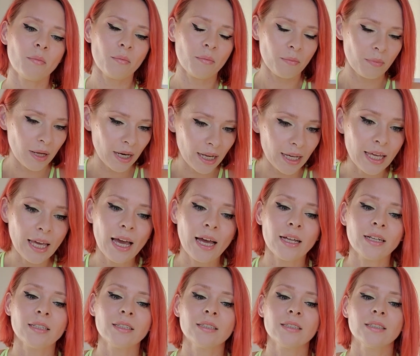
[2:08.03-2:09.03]
But
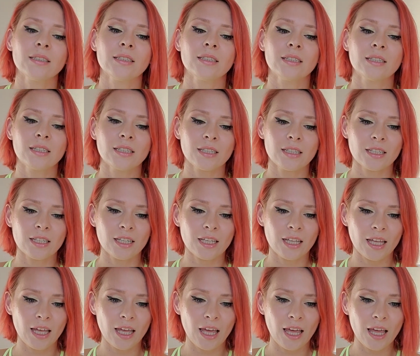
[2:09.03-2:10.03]
again,
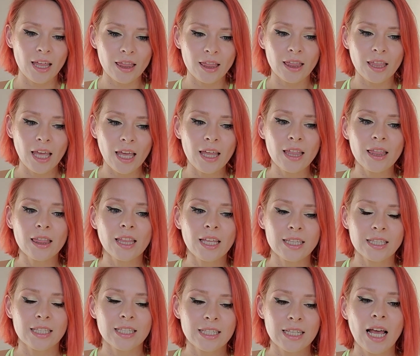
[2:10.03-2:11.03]
in
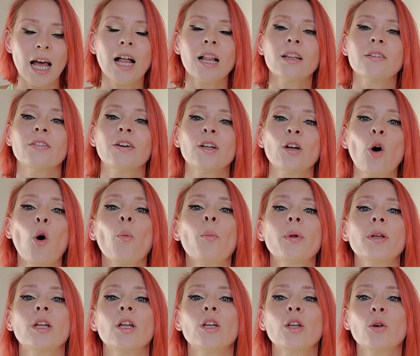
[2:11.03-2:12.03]
itself, it
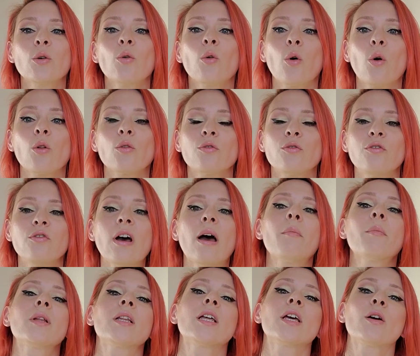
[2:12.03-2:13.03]
opened a new whole
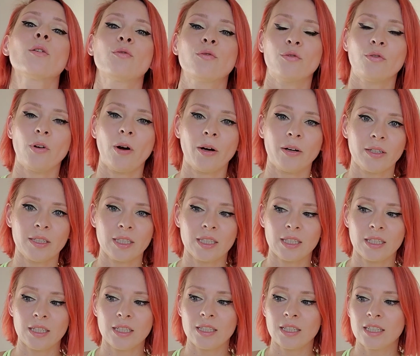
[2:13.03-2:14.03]
family of
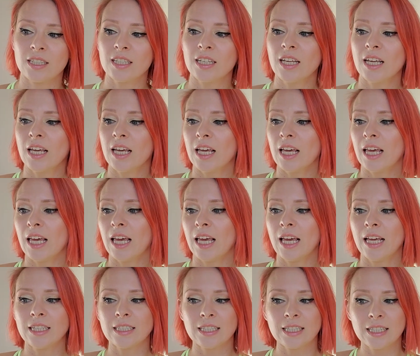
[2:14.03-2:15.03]
fragrances.
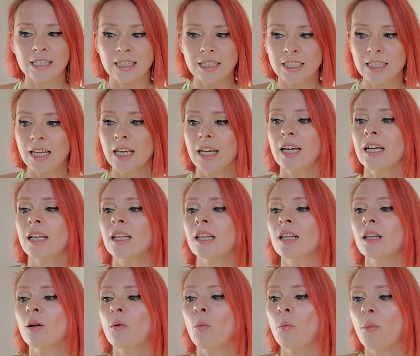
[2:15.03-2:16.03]
It's
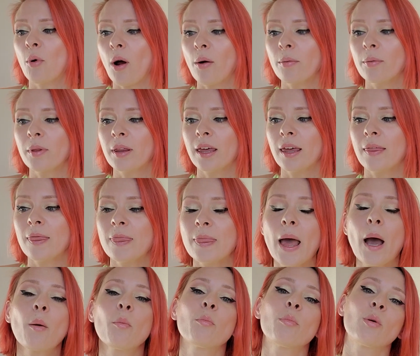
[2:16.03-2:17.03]
still probably
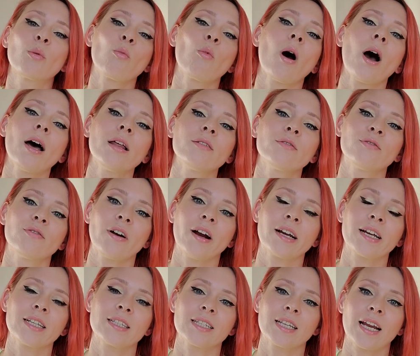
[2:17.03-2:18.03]
#1
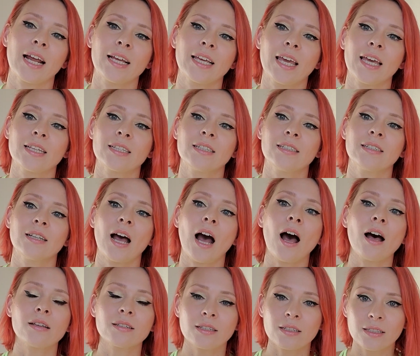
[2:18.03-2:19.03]
fragrance that I get
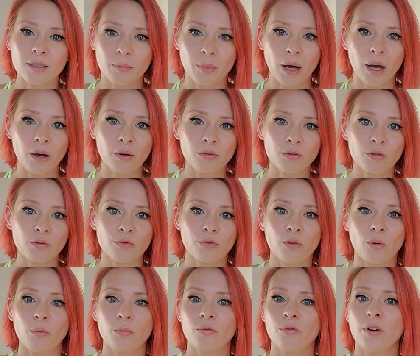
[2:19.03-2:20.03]
asked about
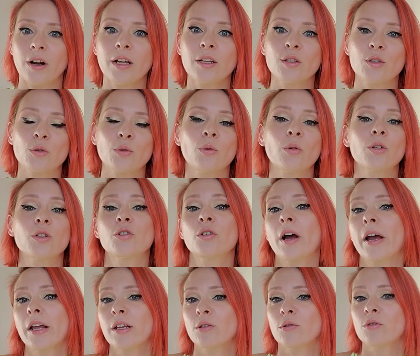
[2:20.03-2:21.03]
from friends who are
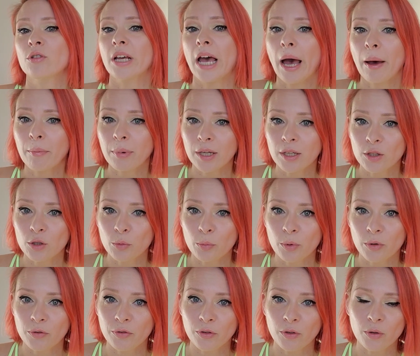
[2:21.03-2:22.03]
trying to dab into
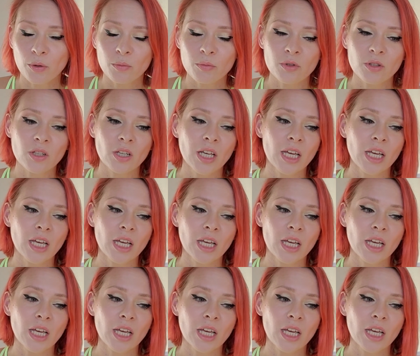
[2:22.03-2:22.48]
perfumes.